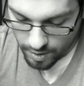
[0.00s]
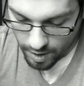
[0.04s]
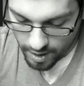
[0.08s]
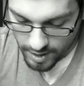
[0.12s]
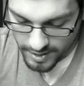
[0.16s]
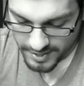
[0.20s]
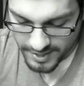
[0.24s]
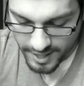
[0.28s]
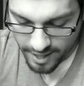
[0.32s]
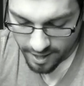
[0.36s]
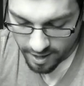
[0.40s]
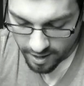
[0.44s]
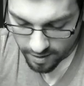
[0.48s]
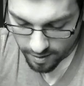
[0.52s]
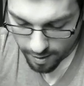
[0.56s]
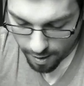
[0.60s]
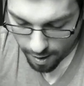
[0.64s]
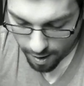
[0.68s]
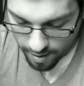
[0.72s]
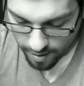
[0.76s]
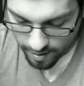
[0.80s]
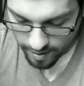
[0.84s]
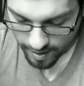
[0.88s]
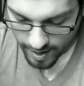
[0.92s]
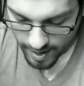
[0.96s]

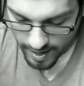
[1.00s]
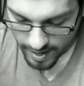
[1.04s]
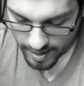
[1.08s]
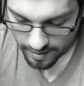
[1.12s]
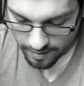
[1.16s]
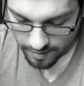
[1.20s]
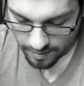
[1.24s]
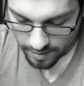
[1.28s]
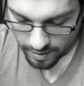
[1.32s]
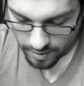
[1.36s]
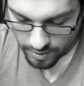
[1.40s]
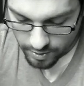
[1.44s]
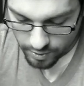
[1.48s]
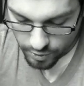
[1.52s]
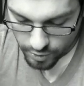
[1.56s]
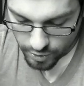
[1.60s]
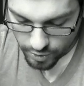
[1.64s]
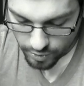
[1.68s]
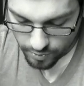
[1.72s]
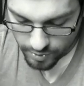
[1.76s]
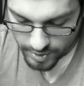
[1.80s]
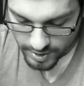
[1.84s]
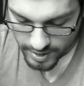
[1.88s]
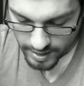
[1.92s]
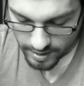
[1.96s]
Drazhar, Archon,
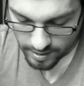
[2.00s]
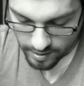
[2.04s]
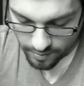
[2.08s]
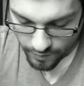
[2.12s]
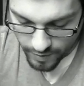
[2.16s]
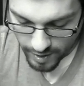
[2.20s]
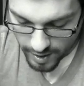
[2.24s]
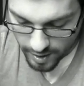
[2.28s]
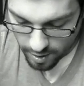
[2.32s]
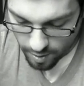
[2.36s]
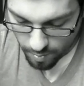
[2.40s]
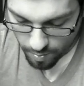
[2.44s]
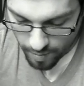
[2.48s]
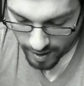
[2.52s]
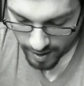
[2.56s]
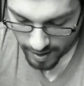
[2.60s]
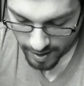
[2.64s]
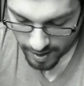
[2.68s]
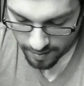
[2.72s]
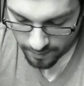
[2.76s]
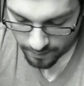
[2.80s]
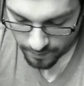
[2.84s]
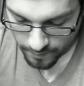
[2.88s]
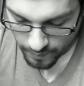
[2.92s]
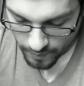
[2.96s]
2 sets of
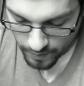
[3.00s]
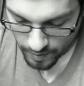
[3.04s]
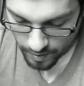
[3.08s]
Incubi,